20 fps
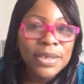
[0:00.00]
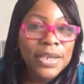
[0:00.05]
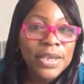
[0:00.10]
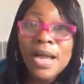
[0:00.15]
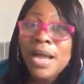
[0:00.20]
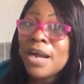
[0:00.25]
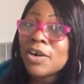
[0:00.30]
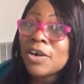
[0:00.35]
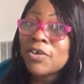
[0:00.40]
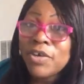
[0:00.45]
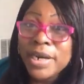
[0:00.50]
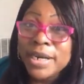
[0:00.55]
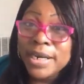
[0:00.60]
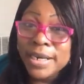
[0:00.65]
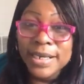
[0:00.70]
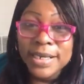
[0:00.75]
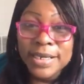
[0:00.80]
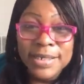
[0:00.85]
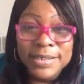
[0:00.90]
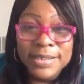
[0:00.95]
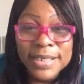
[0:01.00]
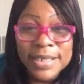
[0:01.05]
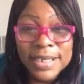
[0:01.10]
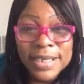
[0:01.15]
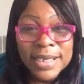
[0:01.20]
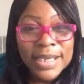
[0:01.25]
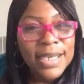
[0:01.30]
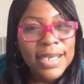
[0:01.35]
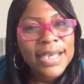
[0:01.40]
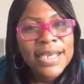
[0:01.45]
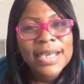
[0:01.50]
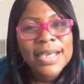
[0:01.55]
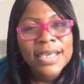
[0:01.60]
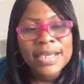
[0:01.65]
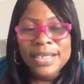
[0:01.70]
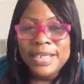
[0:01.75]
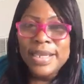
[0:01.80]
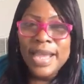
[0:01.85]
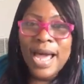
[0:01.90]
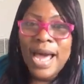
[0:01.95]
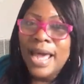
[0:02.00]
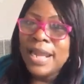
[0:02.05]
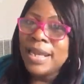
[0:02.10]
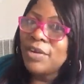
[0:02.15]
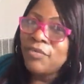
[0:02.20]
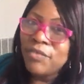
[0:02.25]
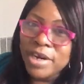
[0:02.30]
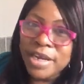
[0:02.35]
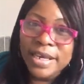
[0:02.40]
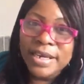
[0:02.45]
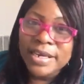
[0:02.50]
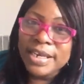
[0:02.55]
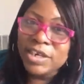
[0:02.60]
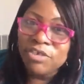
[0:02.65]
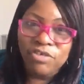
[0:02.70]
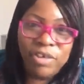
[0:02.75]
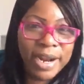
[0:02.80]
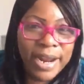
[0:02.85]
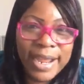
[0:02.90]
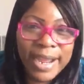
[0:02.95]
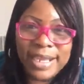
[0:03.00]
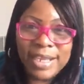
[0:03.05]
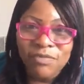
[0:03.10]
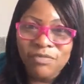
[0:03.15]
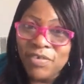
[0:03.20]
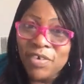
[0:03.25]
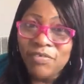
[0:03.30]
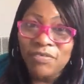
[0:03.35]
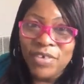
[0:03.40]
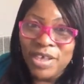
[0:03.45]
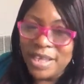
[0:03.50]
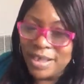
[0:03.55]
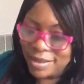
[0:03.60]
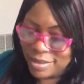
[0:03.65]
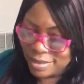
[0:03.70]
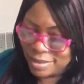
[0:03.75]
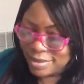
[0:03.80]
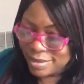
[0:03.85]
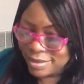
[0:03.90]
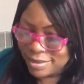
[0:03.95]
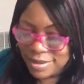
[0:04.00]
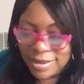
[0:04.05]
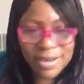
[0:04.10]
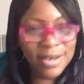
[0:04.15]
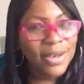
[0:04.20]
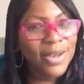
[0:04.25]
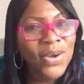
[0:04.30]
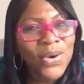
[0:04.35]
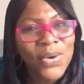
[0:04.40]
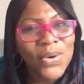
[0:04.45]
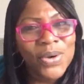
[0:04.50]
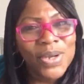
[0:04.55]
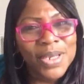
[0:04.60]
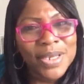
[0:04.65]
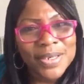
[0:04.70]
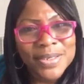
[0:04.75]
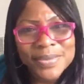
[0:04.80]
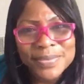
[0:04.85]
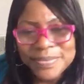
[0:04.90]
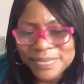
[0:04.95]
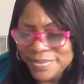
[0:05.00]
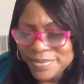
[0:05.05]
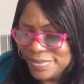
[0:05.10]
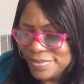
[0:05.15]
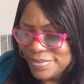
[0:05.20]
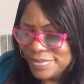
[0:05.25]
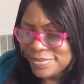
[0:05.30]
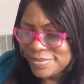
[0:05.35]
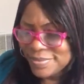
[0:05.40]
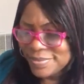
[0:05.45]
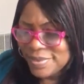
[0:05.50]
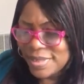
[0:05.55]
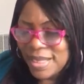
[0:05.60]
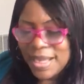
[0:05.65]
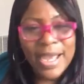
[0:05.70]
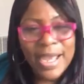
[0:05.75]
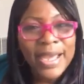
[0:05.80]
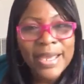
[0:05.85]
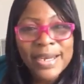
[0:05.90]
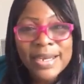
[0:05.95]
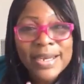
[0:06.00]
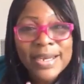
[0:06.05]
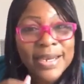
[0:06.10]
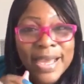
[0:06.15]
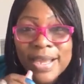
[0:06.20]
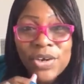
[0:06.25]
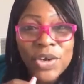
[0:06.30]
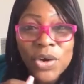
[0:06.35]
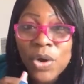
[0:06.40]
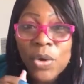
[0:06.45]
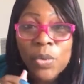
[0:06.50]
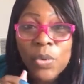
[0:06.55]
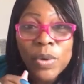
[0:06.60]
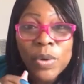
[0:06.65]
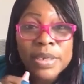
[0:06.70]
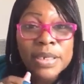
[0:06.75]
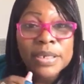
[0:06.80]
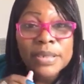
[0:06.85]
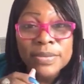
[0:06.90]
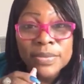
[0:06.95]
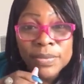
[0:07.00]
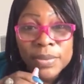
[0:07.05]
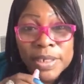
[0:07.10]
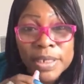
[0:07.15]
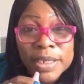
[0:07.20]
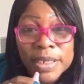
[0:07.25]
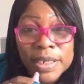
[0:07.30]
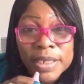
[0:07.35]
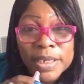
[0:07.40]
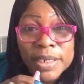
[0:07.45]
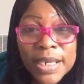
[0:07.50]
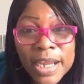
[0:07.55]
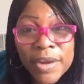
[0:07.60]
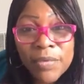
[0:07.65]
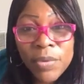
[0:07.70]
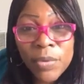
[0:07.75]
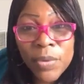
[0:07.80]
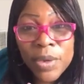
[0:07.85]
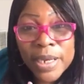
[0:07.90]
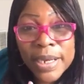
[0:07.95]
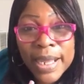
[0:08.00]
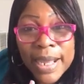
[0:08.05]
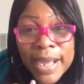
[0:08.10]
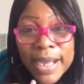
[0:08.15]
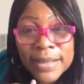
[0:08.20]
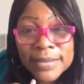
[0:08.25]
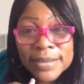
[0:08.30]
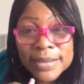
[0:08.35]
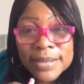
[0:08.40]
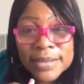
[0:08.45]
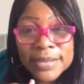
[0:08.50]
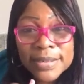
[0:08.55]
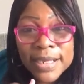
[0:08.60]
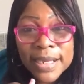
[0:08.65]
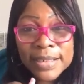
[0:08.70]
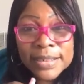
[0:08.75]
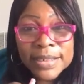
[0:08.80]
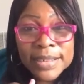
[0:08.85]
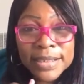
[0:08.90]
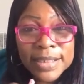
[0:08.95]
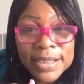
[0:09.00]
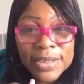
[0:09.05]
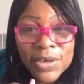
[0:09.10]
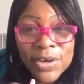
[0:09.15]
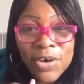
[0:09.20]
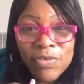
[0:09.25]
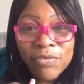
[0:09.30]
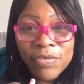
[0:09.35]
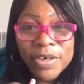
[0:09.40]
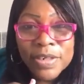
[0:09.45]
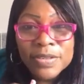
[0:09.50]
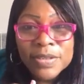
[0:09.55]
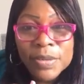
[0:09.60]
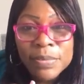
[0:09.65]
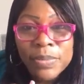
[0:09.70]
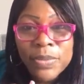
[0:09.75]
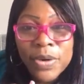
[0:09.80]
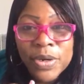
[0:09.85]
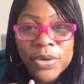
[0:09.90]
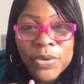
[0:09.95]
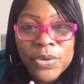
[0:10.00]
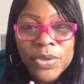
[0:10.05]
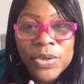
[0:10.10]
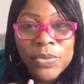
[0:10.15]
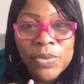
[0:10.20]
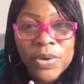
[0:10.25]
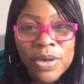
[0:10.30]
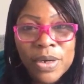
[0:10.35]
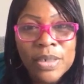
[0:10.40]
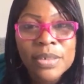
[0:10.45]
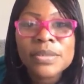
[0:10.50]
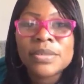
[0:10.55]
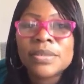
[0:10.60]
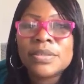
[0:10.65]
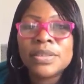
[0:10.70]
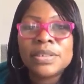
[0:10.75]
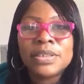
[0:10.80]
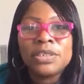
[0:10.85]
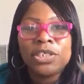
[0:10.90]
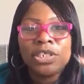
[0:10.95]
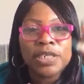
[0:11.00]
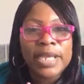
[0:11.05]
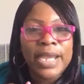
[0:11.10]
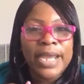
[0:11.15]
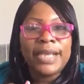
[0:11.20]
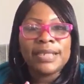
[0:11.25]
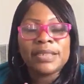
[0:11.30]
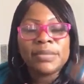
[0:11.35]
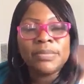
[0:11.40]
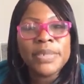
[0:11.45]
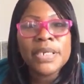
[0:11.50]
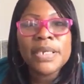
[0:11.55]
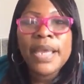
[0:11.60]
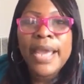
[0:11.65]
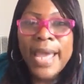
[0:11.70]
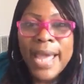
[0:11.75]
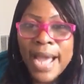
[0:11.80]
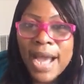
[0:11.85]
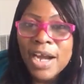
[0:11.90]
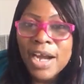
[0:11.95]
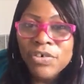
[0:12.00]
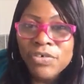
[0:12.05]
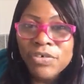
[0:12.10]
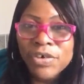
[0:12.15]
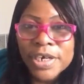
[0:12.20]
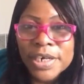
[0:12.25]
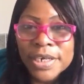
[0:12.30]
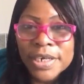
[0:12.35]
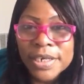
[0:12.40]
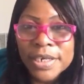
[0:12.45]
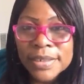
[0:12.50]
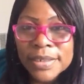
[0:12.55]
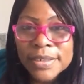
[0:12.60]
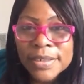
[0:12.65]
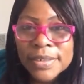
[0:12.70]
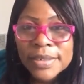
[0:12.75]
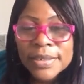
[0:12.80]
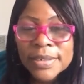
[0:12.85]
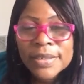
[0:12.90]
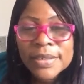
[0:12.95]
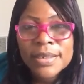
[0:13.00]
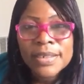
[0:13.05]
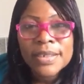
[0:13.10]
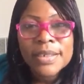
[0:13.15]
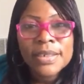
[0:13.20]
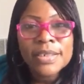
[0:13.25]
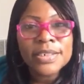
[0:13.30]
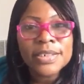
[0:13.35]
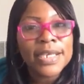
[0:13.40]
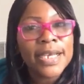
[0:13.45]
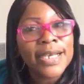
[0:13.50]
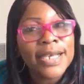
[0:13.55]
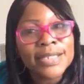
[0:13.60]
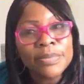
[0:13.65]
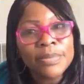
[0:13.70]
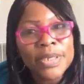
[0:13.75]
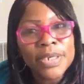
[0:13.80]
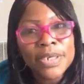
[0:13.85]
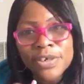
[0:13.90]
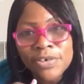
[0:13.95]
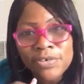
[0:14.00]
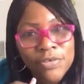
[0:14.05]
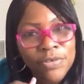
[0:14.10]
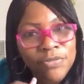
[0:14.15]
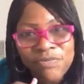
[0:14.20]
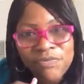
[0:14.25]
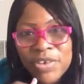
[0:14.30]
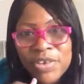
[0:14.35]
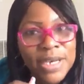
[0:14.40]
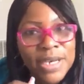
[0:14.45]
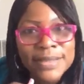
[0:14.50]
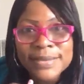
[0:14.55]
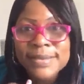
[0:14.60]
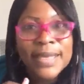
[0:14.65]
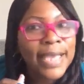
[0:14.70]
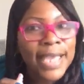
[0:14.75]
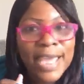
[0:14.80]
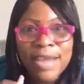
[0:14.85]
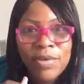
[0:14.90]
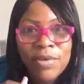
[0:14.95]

Y'all crazy. Y'all are reading and dragging for filth. Good Lord. Now, I did not know it would be this way. Everyone lies in the sector. Get over it. Support who you want. Jasmine, I agree. Jasmine, Finley say